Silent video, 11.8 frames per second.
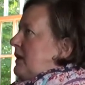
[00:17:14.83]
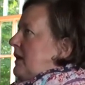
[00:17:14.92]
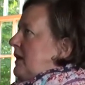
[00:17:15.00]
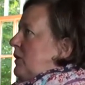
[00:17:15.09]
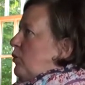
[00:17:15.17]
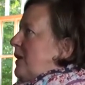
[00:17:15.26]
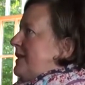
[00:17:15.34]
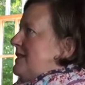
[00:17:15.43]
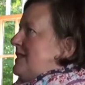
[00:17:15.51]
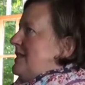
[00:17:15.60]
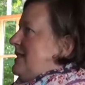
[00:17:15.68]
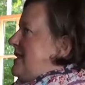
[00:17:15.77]
uh, what
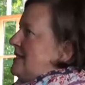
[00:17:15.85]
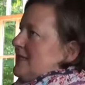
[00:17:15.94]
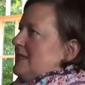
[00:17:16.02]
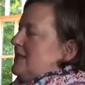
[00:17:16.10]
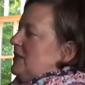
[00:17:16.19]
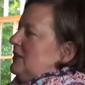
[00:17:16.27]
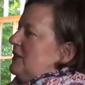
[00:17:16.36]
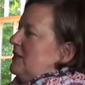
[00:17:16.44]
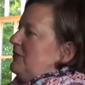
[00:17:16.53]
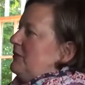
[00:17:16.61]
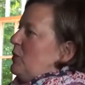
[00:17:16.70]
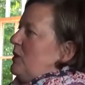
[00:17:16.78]
diseases to
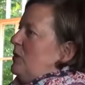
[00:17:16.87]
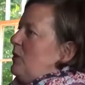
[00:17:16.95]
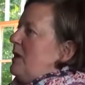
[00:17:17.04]
look for,